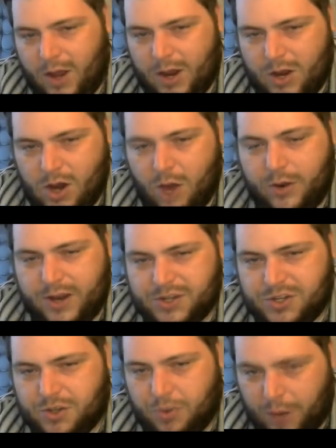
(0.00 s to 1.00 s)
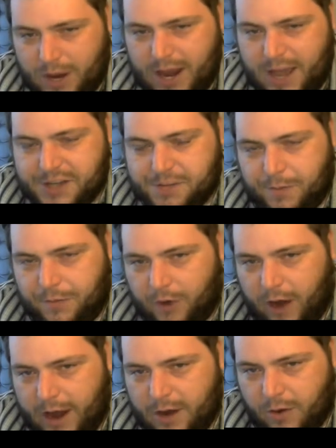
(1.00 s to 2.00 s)
notice 3 days
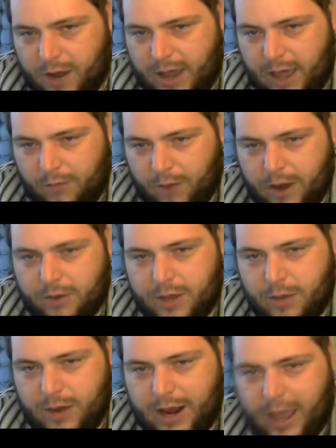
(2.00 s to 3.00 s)
before entering a rental unit,